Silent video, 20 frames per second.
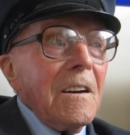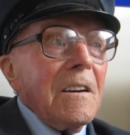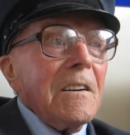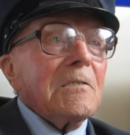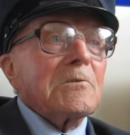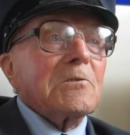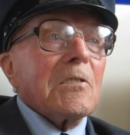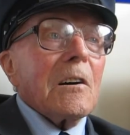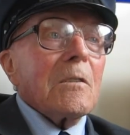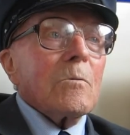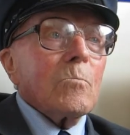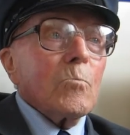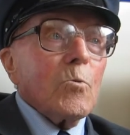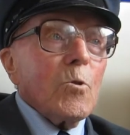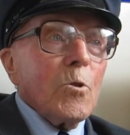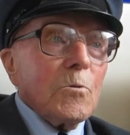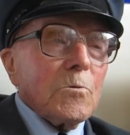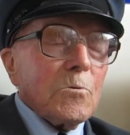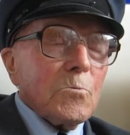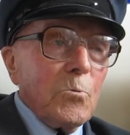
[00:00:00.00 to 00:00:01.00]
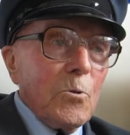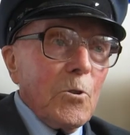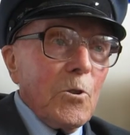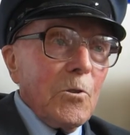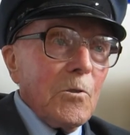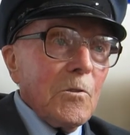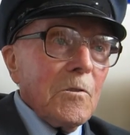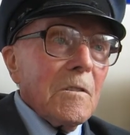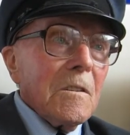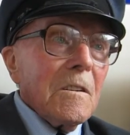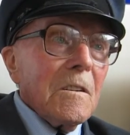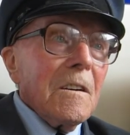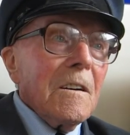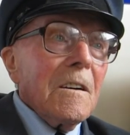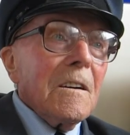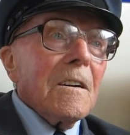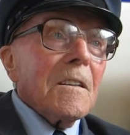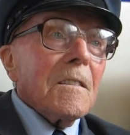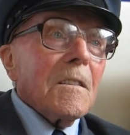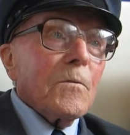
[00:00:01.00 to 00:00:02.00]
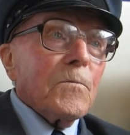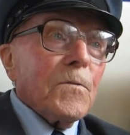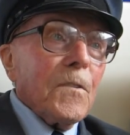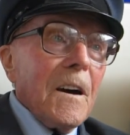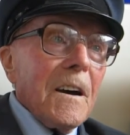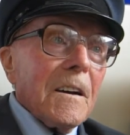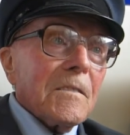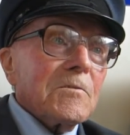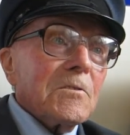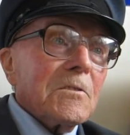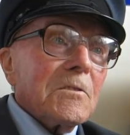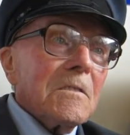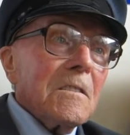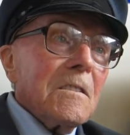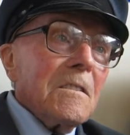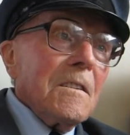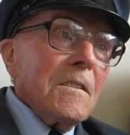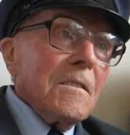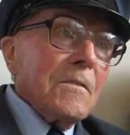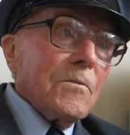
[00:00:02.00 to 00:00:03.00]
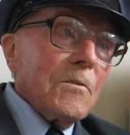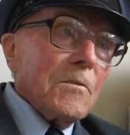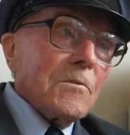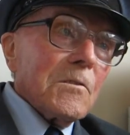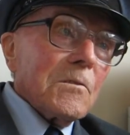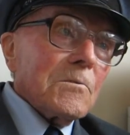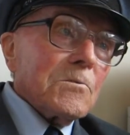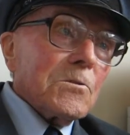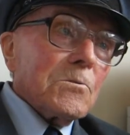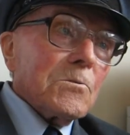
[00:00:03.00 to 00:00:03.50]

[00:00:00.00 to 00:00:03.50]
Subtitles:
His own words were the fact that the